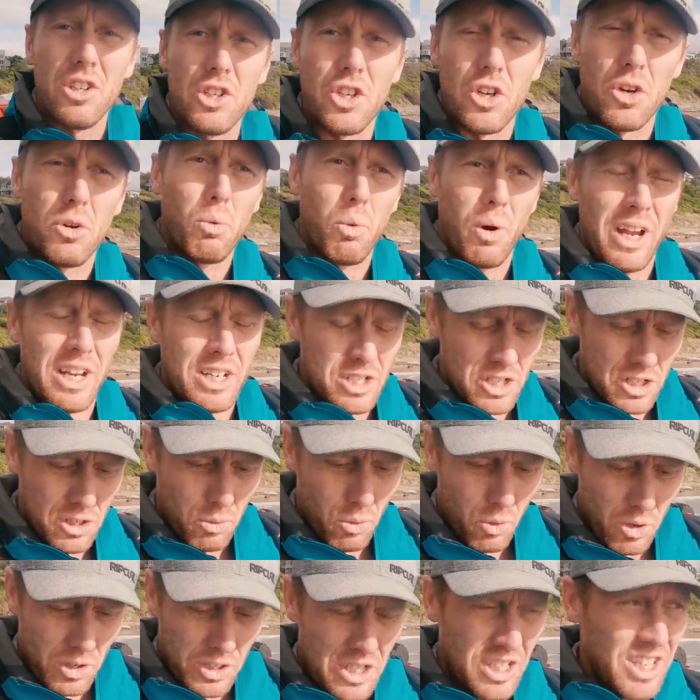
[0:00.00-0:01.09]
due west
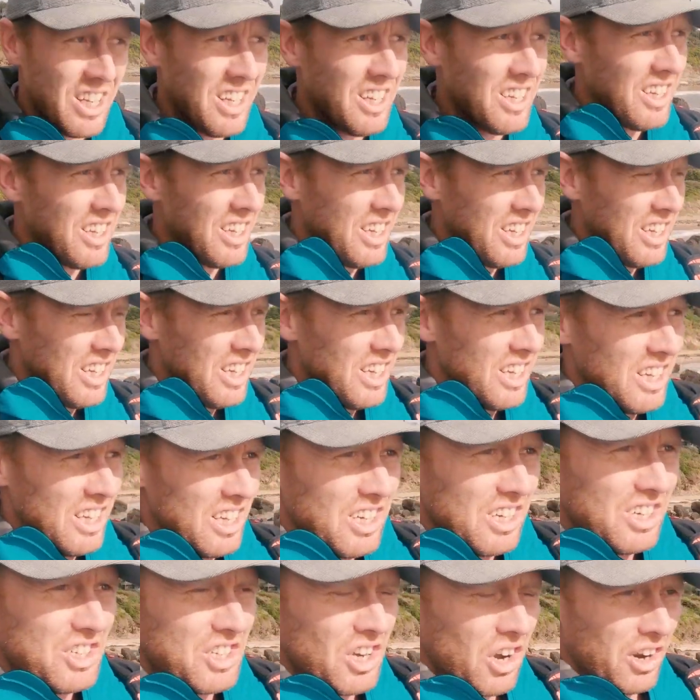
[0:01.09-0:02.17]
towards
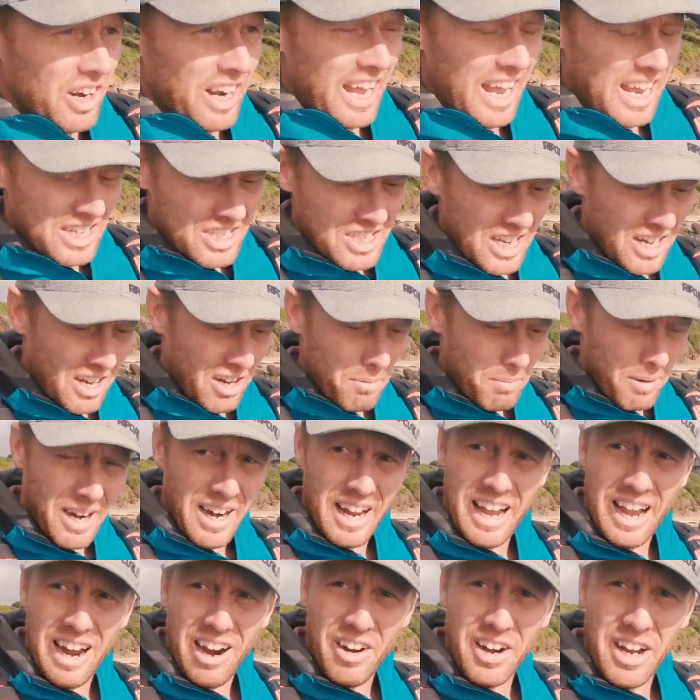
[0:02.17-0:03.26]
Don Heads here, I
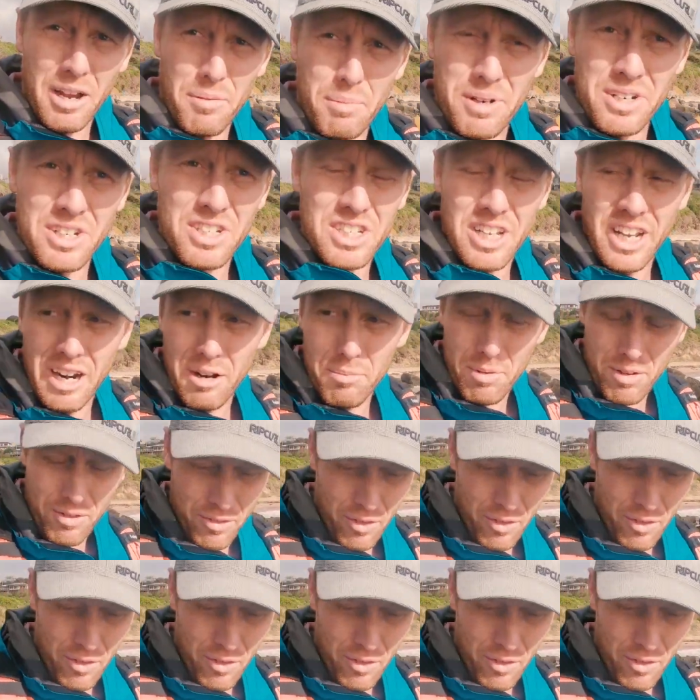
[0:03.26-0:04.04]
better hurry up and set up